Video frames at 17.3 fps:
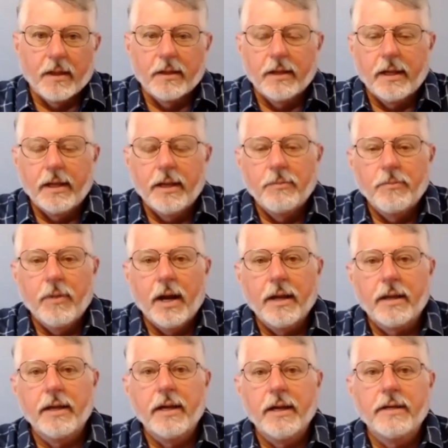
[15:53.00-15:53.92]
in my
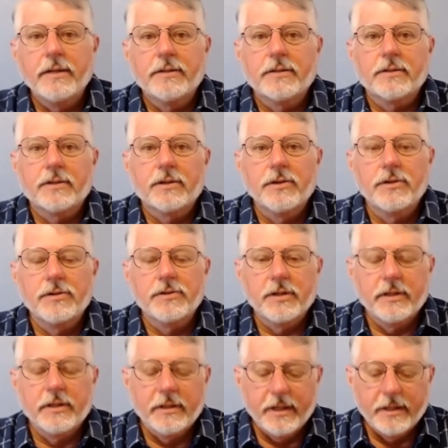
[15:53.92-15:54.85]
case,
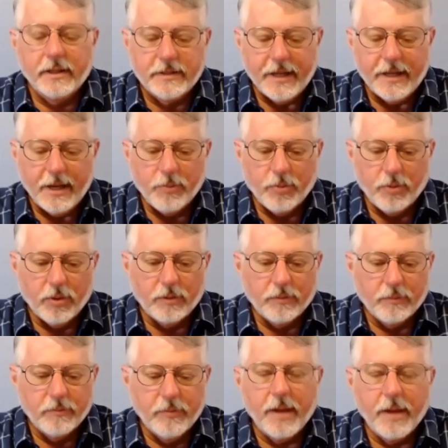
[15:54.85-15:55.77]
using the example,
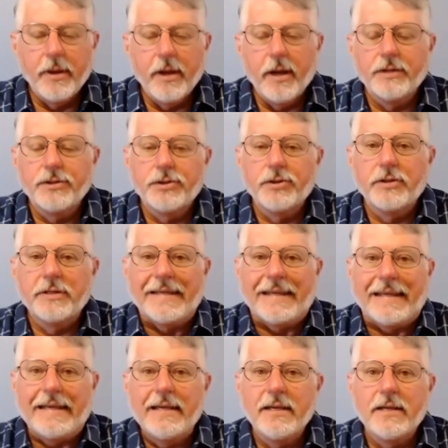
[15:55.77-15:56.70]
maybe I shouldn't
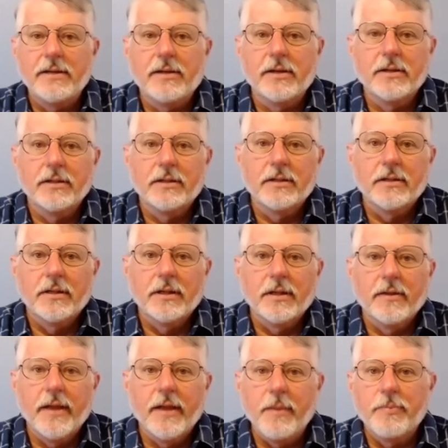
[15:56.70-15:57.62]
eat
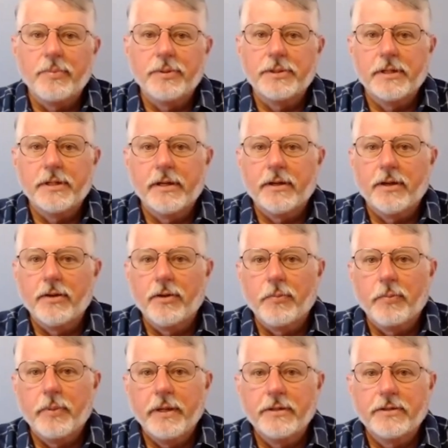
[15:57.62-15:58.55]
that particular
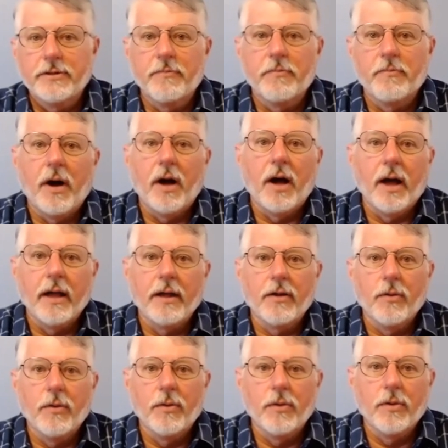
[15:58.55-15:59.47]
piece of pie,
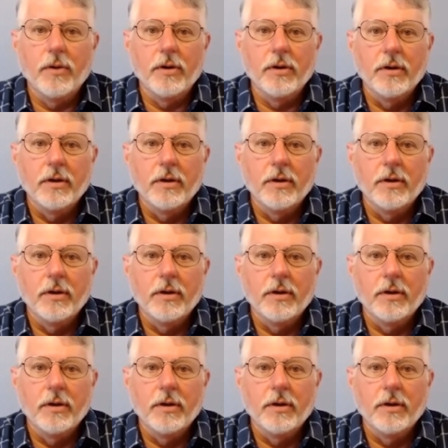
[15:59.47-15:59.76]
or